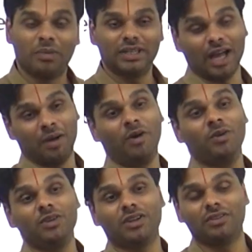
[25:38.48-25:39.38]
but the
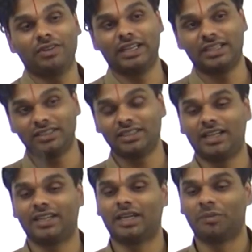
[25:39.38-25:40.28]
amount of energy
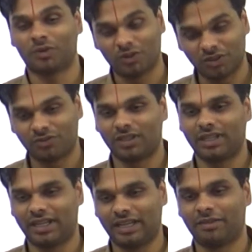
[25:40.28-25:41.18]
that it can produce for
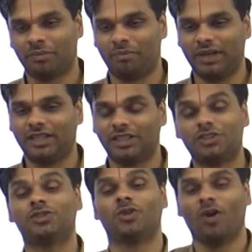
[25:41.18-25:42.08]
that equipment
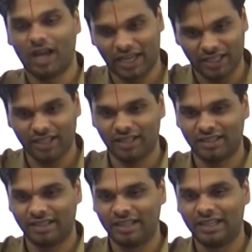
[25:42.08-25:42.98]
is so high
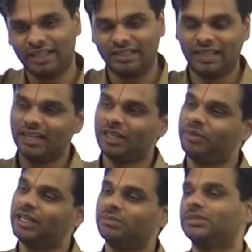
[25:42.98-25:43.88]
that
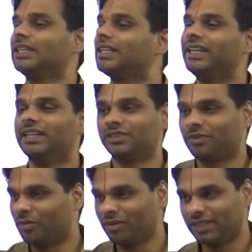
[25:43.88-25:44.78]
it becomes the cleanest
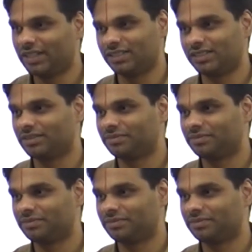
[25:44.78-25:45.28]
form of energy,